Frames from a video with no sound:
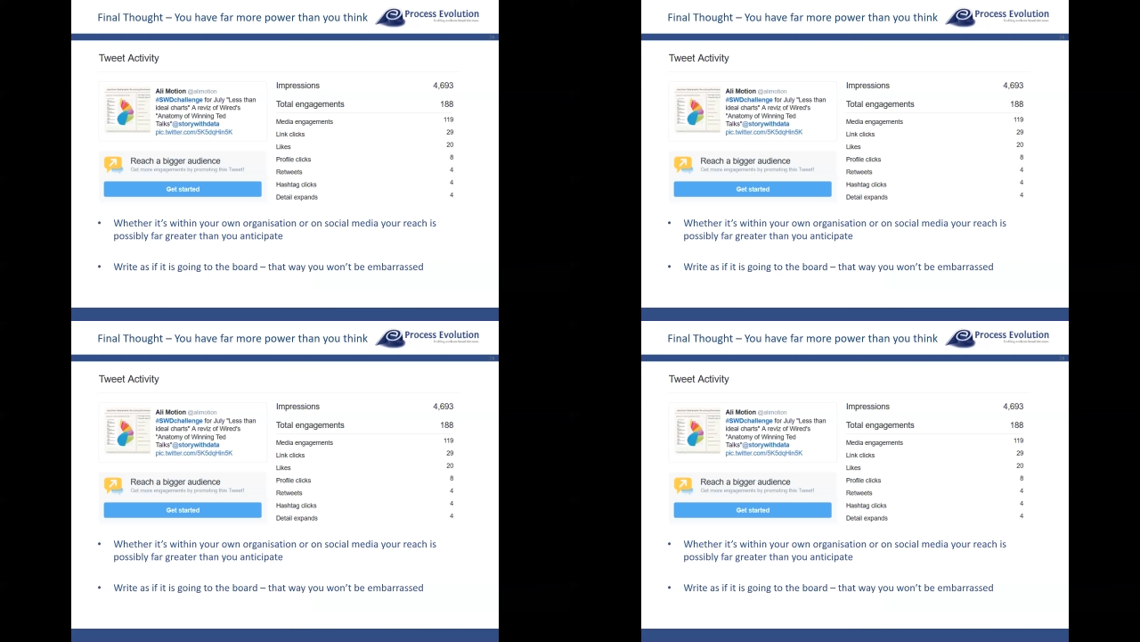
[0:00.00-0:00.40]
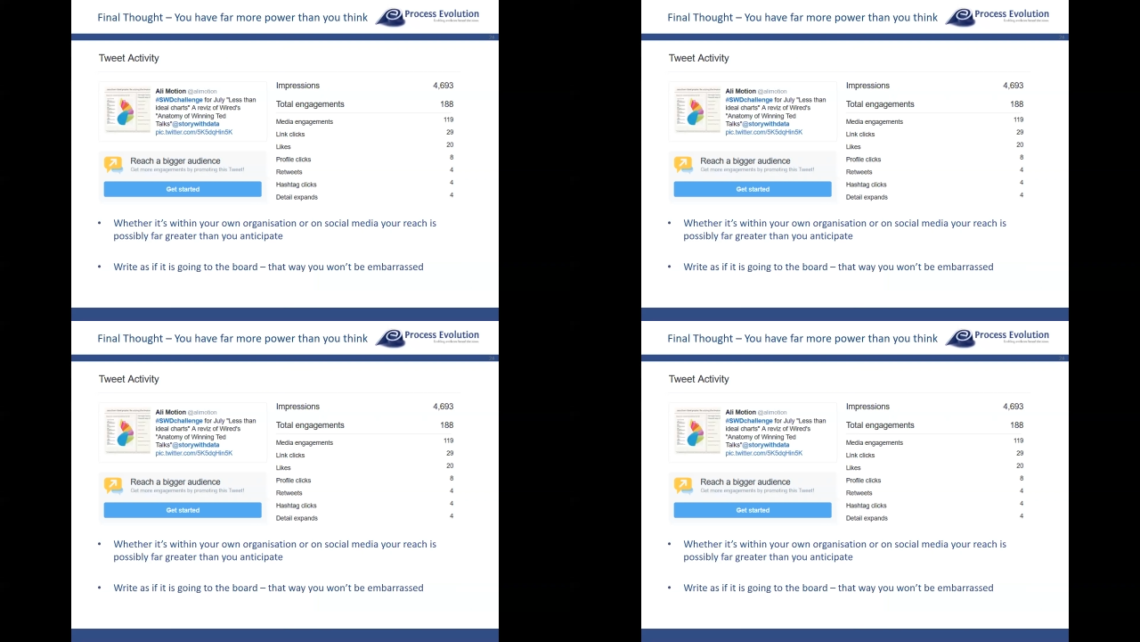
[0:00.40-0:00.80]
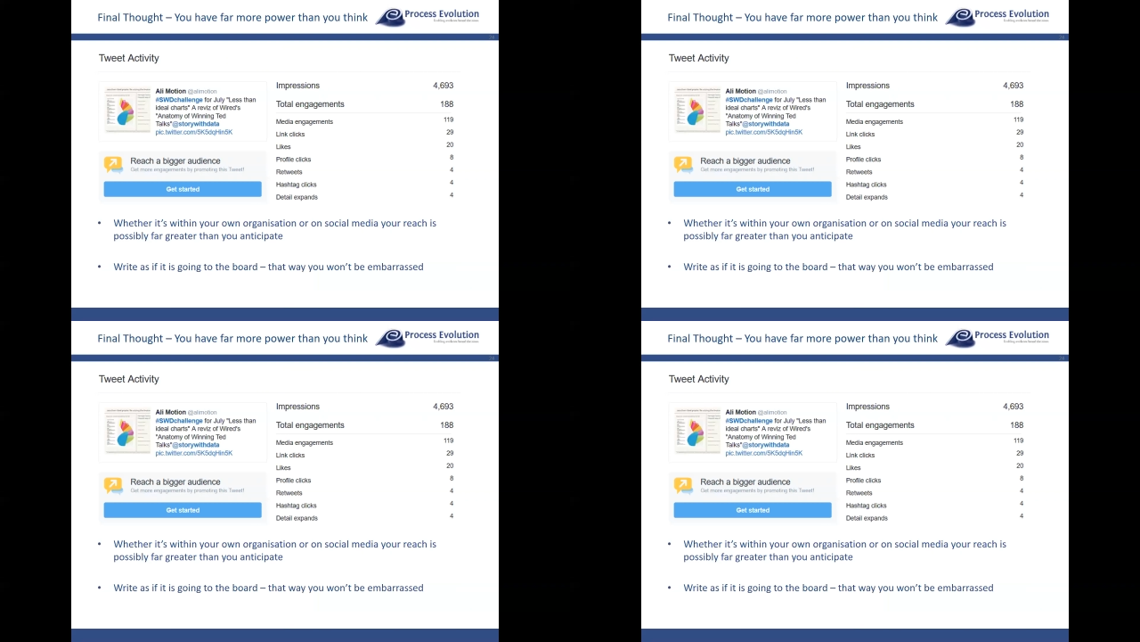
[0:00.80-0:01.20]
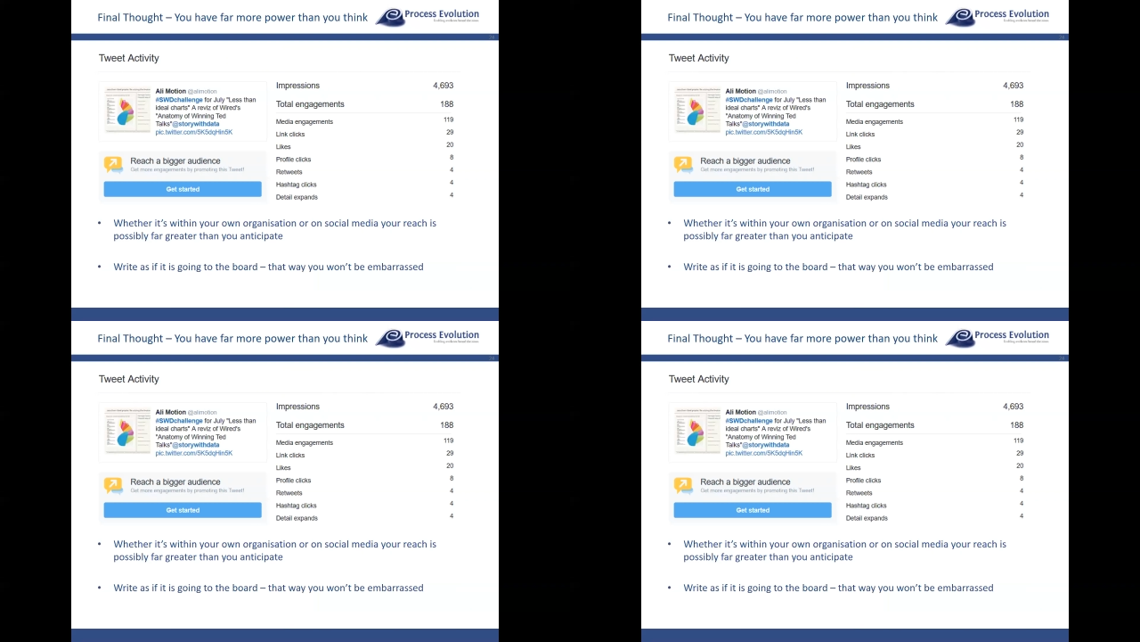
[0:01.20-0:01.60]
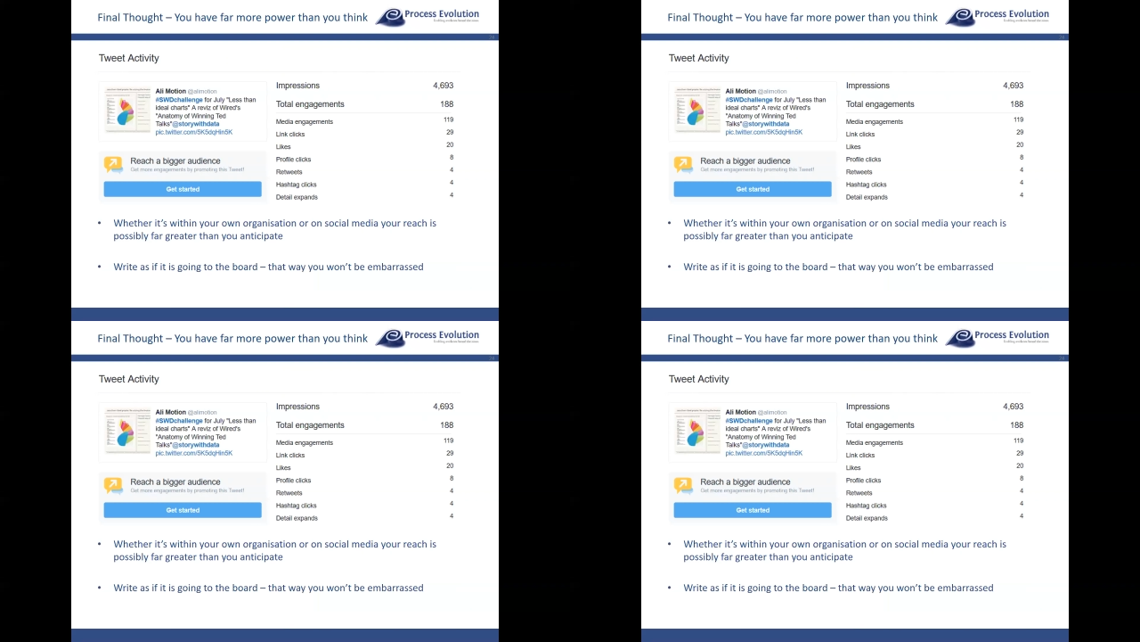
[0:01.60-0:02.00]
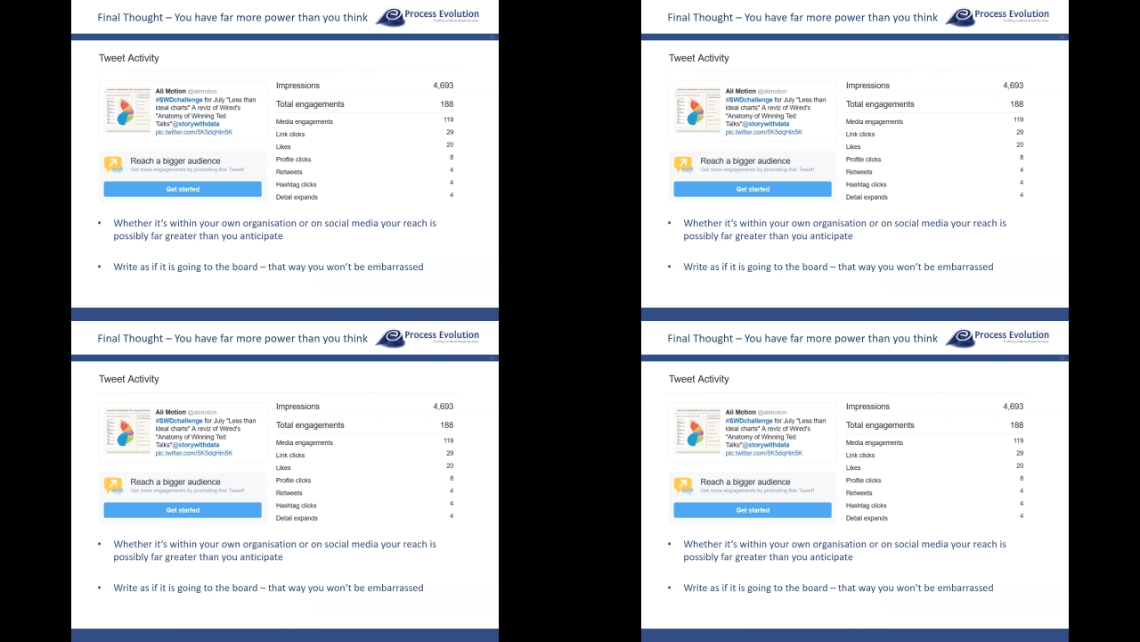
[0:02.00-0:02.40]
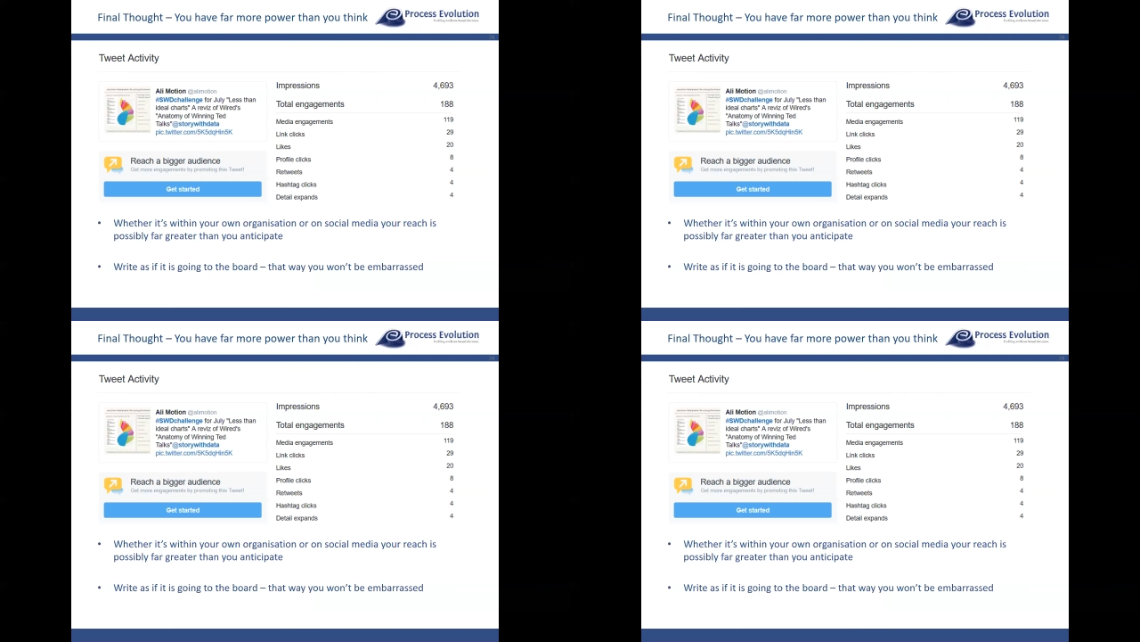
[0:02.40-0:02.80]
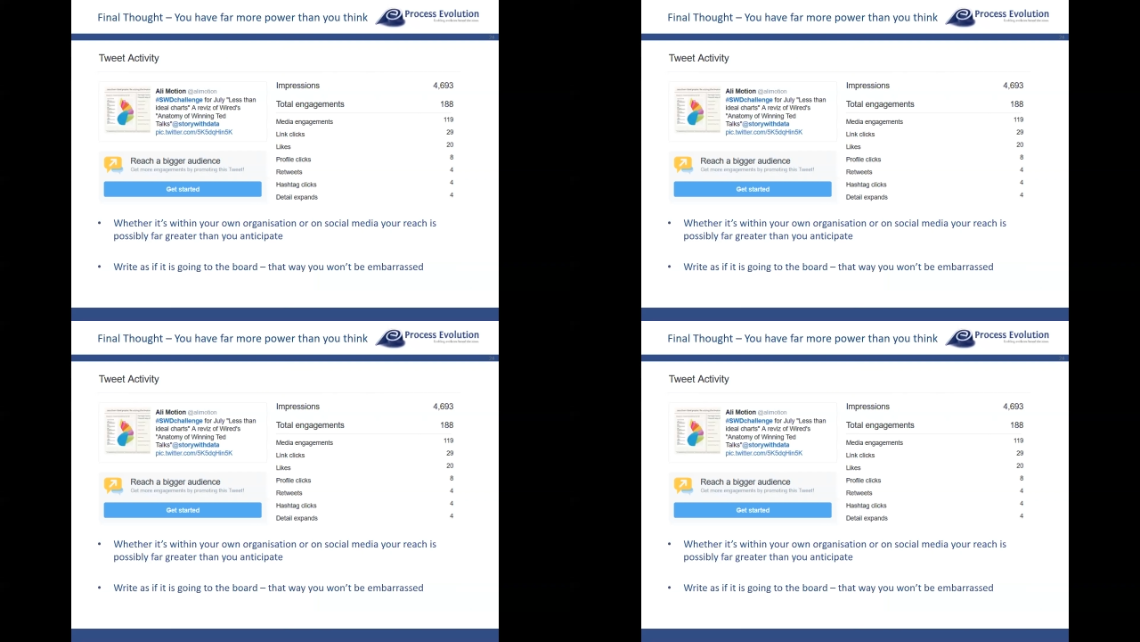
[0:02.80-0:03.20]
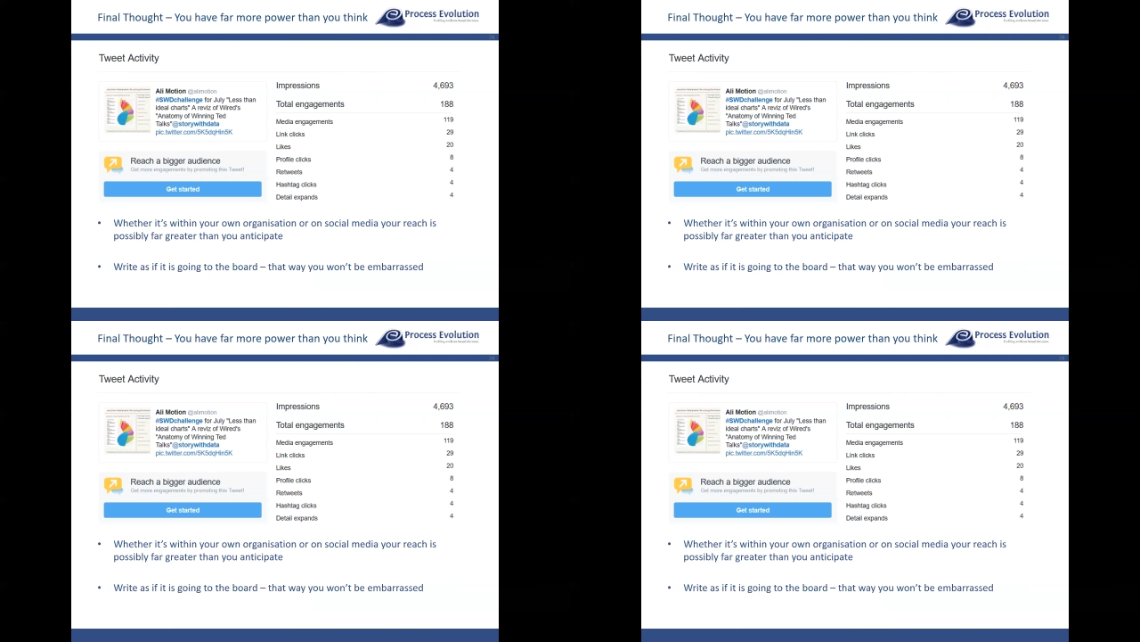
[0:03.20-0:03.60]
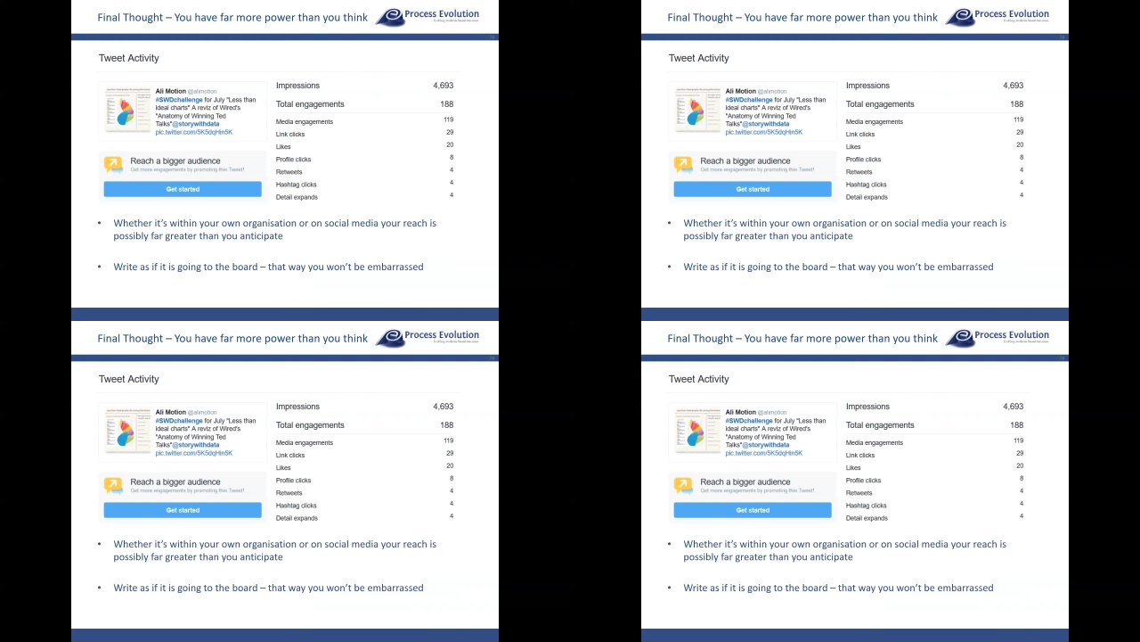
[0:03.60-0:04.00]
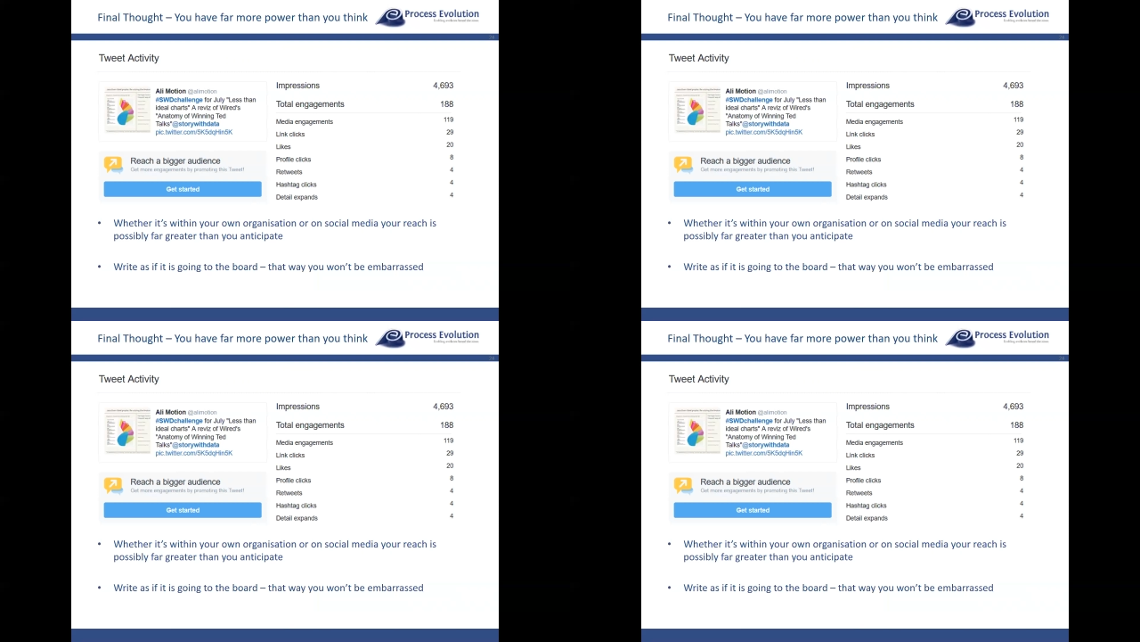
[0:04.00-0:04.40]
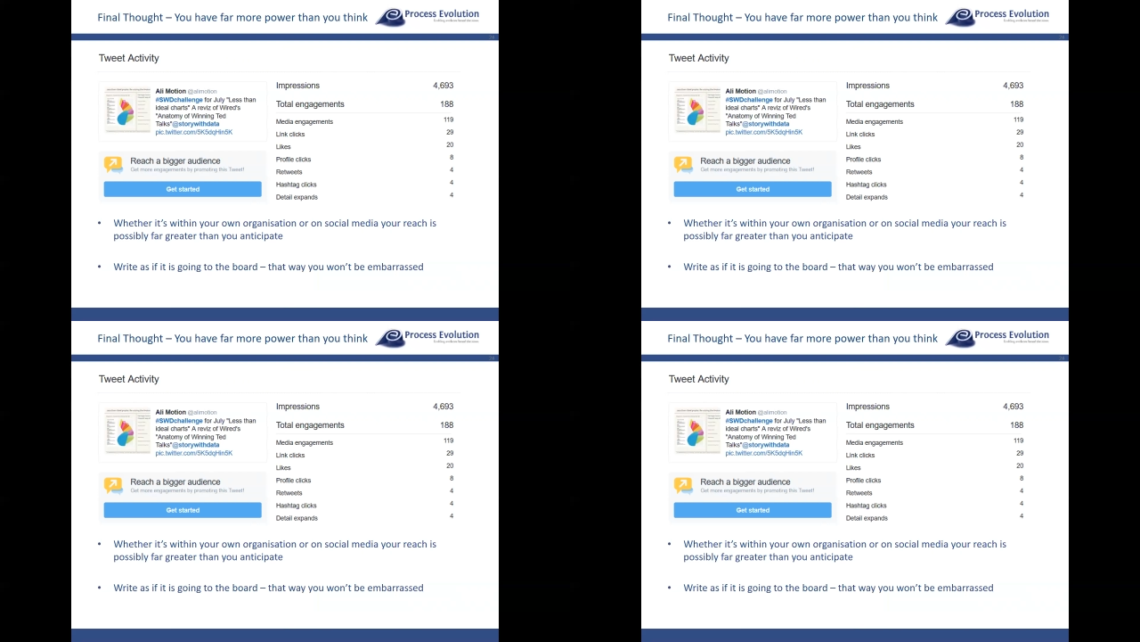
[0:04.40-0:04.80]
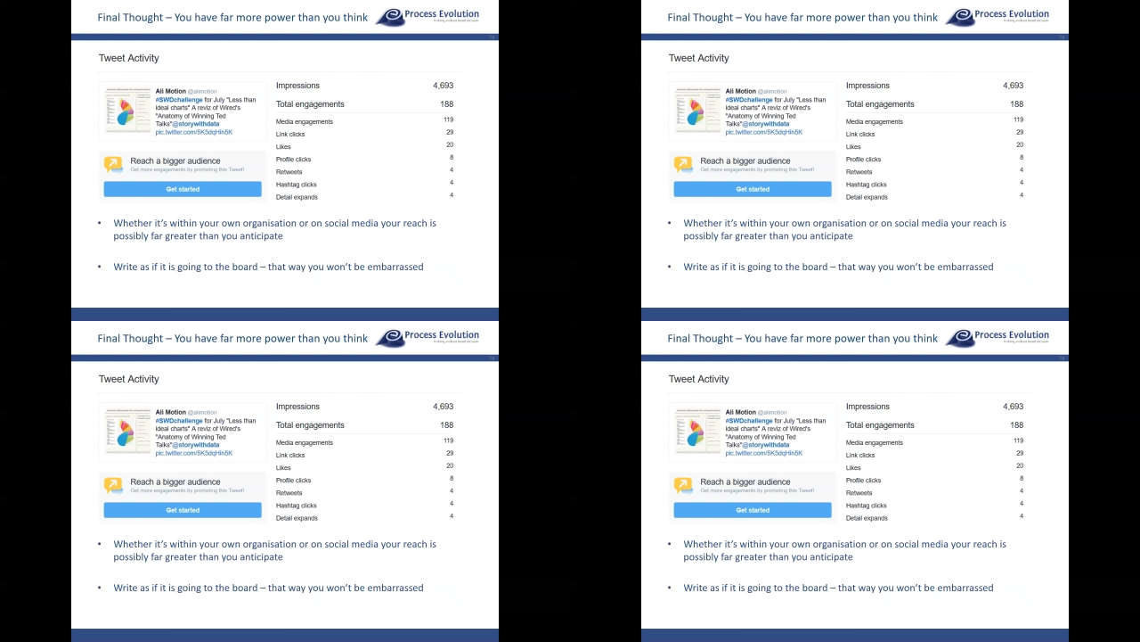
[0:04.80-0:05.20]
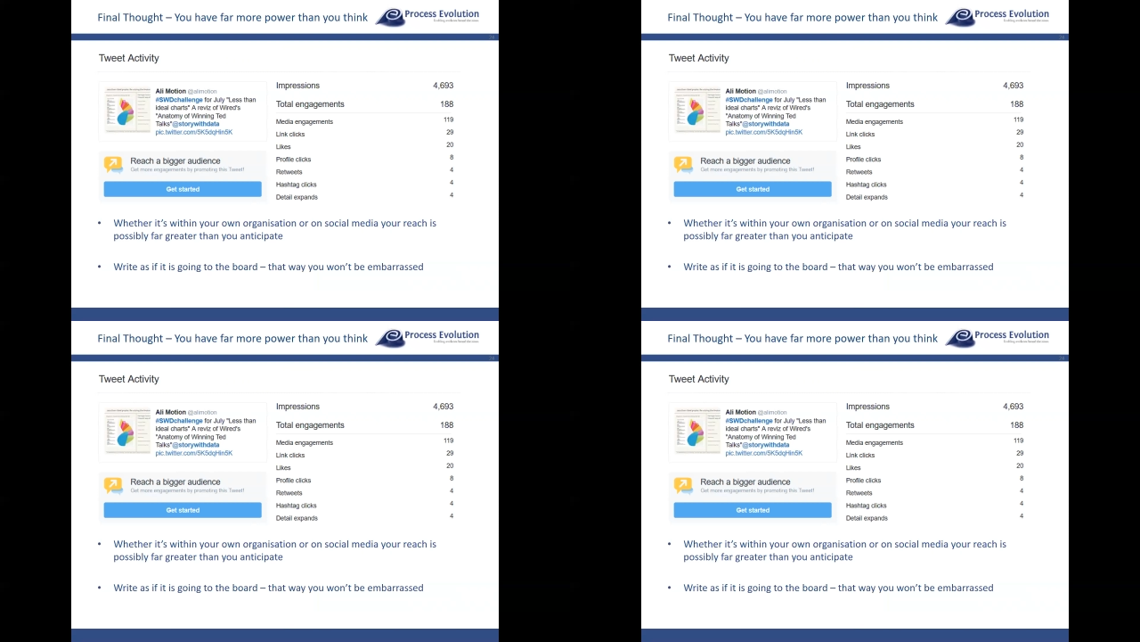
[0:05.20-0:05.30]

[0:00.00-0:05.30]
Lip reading: (no speaker visible)